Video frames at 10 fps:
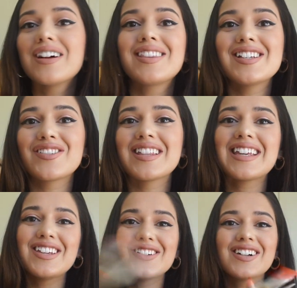bought these
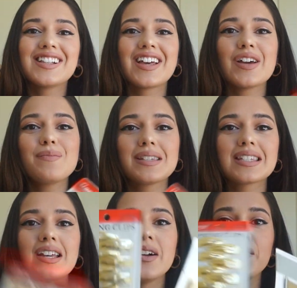really cute
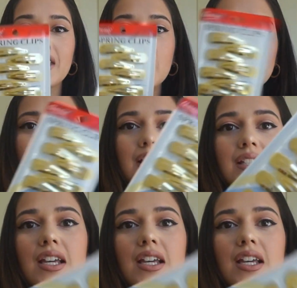clips. I bought these